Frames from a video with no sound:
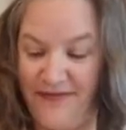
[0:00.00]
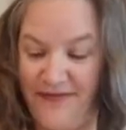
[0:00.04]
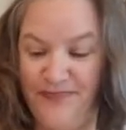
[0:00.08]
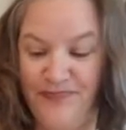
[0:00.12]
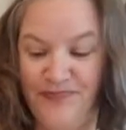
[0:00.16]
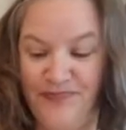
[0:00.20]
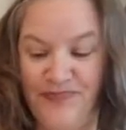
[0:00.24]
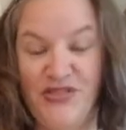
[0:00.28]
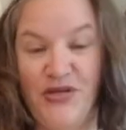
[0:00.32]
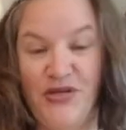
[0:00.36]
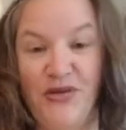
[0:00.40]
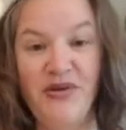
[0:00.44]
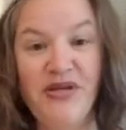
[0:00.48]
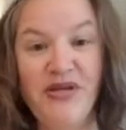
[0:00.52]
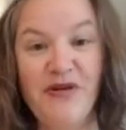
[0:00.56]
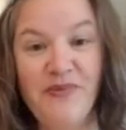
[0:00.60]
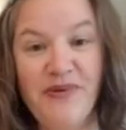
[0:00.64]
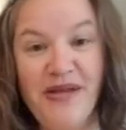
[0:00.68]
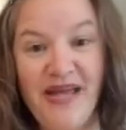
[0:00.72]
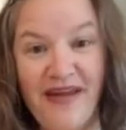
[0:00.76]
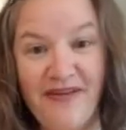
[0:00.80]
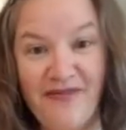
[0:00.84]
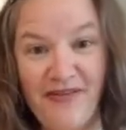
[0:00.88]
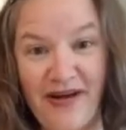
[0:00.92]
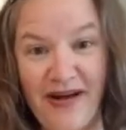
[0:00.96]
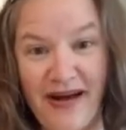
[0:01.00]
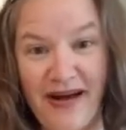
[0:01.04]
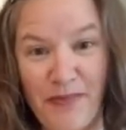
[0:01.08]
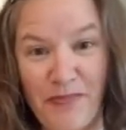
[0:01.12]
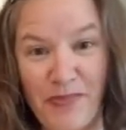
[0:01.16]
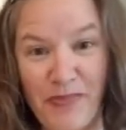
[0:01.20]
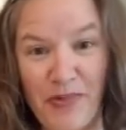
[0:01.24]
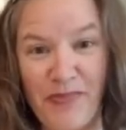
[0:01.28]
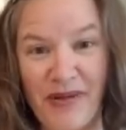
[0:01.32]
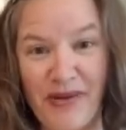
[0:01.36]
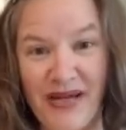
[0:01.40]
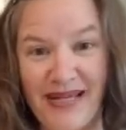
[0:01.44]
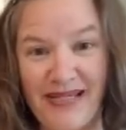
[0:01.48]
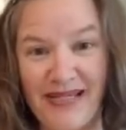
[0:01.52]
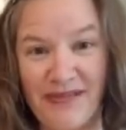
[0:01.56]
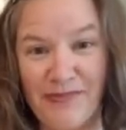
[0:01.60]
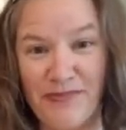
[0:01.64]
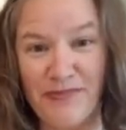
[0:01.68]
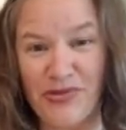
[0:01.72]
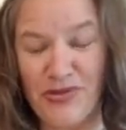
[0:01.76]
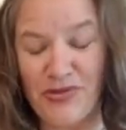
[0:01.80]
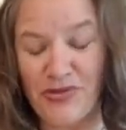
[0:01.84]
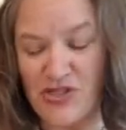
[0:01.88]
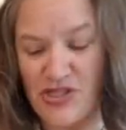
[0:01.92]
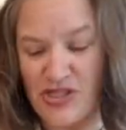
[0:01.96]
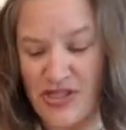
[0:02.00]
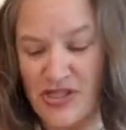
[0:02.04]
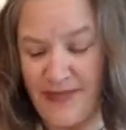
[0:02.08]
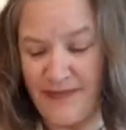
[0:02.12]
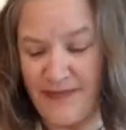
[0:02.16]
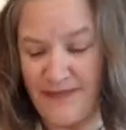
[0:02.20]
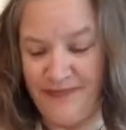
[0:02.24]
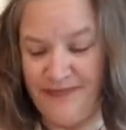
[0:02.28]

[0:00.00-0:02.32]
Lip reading: So here we have our apple pie kombucha.